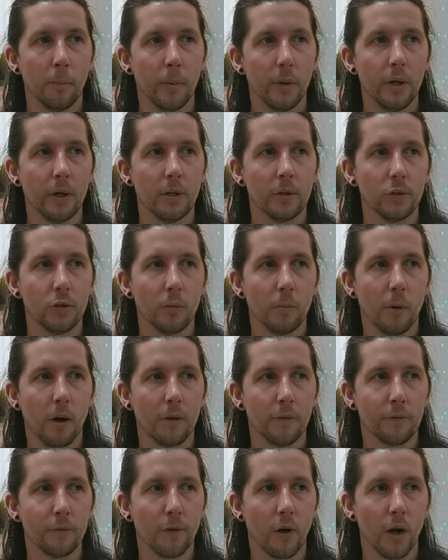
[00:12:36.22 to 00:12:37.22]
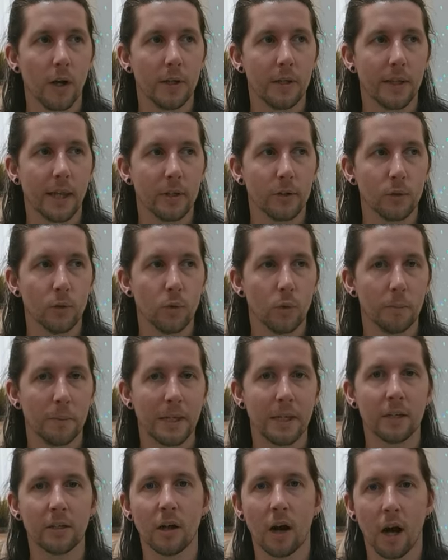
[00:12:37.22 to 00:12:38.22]
But you might find that you're
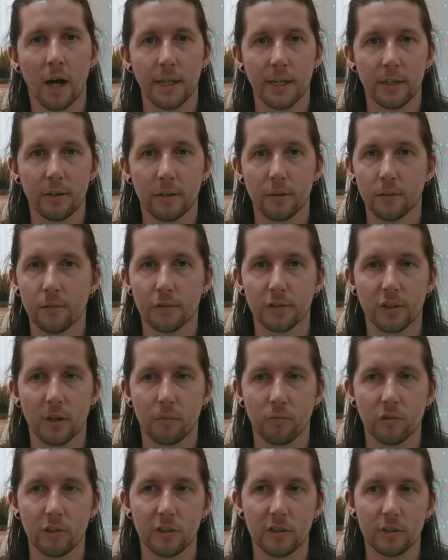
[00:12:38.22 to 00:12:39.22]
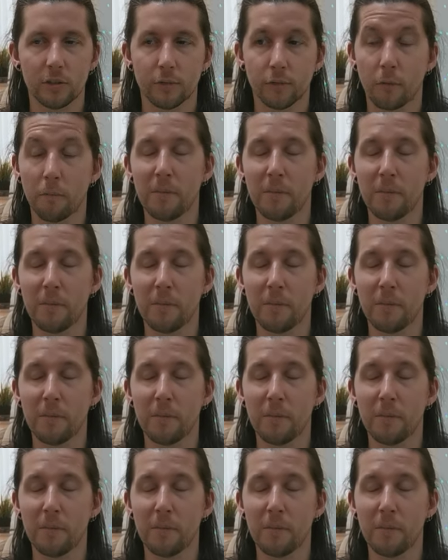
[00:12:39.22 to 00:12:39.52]
being guided for some reason.